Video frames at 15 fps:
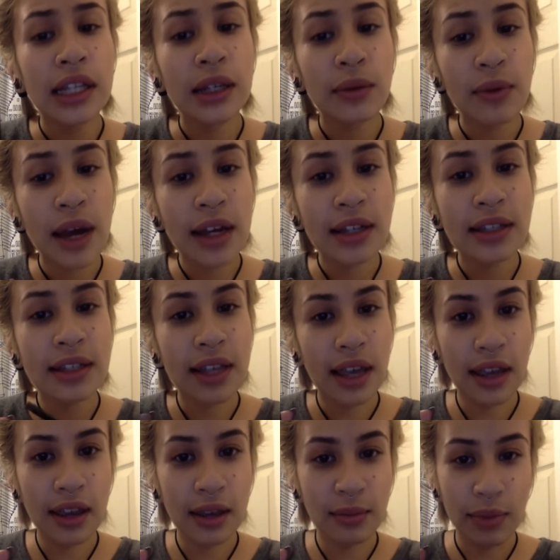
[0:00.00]
wax
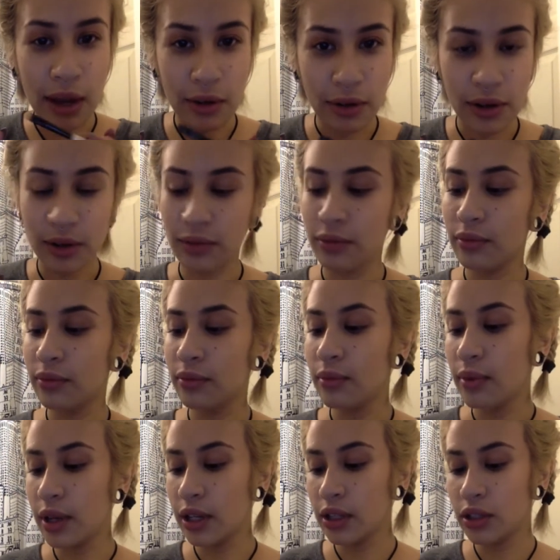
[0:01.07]
and powder,
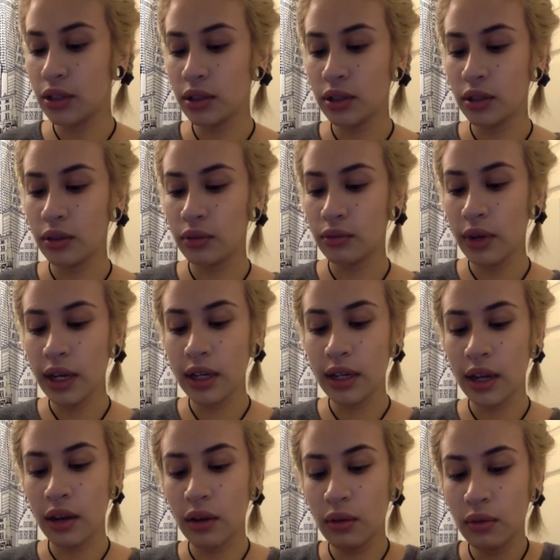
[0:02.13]
which right
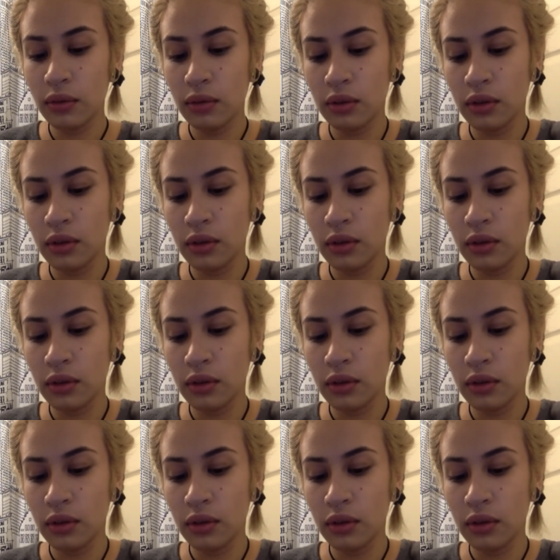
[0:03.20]
now,